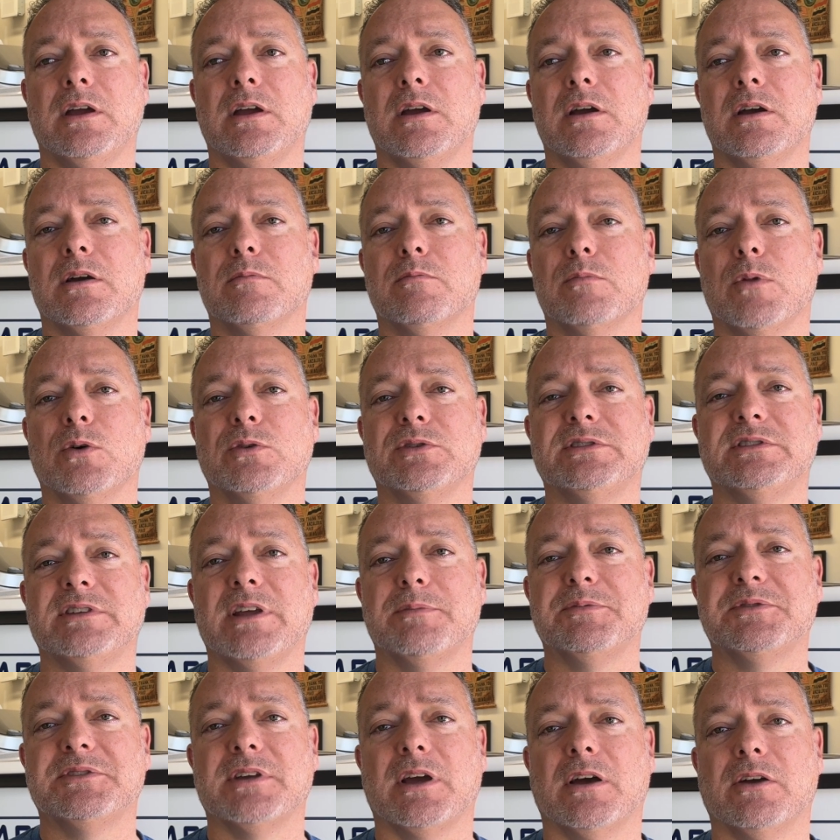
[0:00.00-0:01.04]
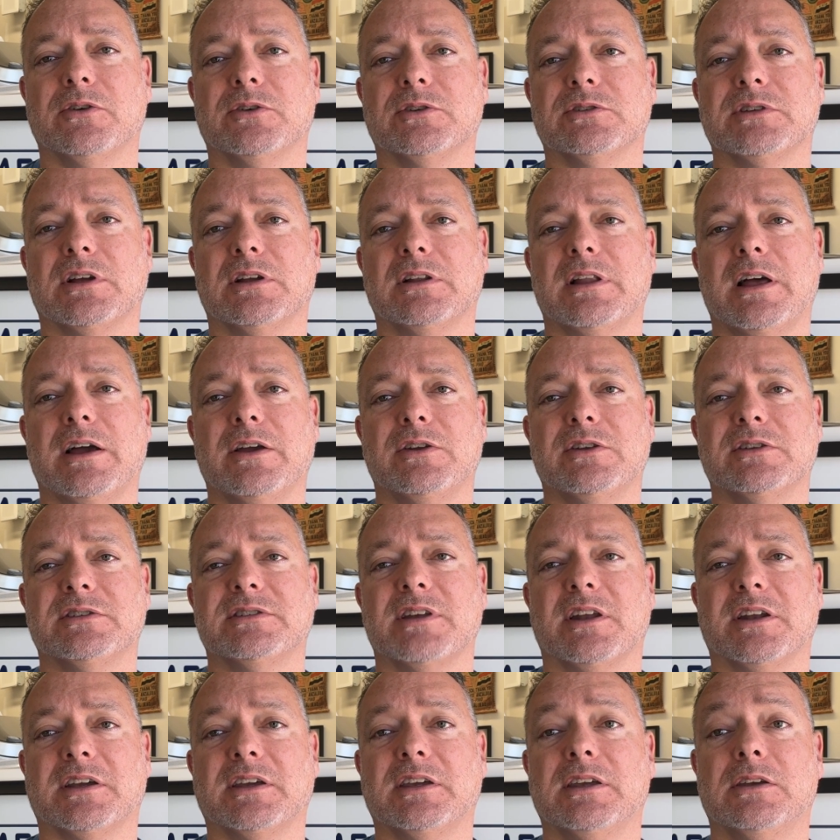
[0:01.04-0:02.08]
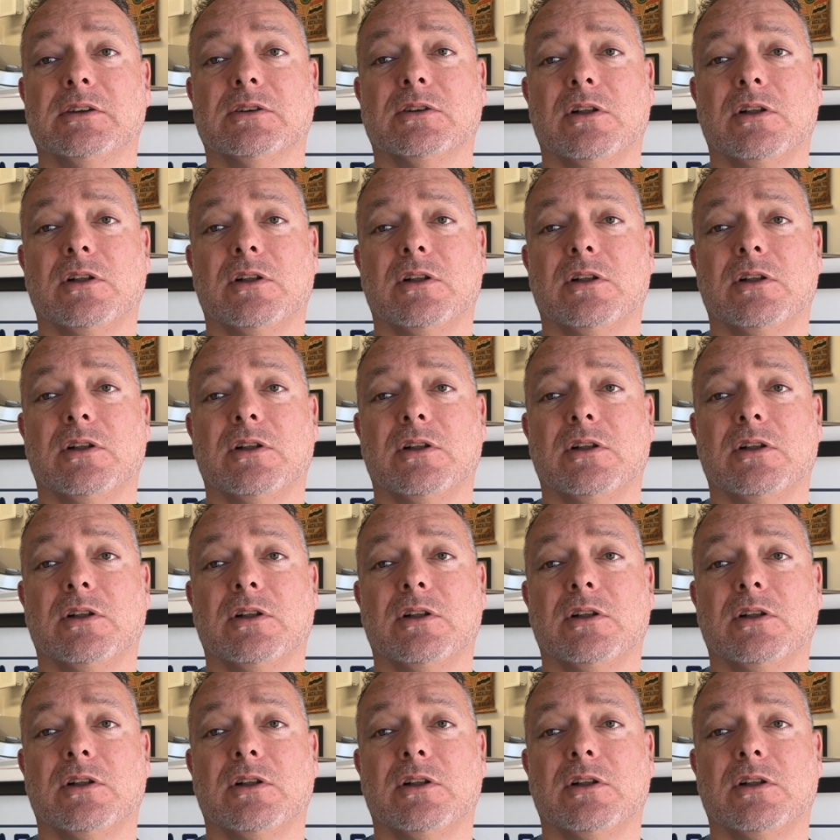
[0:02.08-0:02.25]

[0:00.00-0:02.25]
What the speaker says: Most depth sounders allow you to set a keel